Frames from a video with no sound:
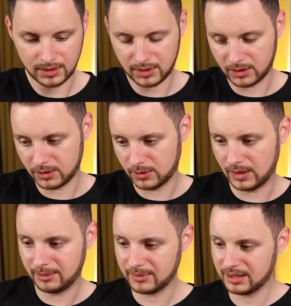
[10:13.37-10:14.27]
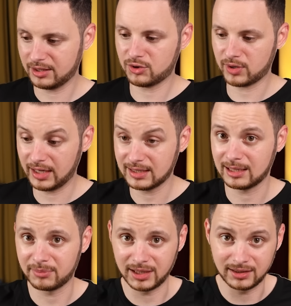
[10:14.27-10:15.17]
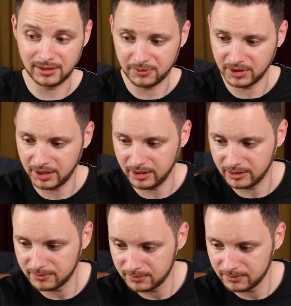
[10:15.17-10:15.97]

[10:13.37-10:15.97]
So I'm gonna try something different here.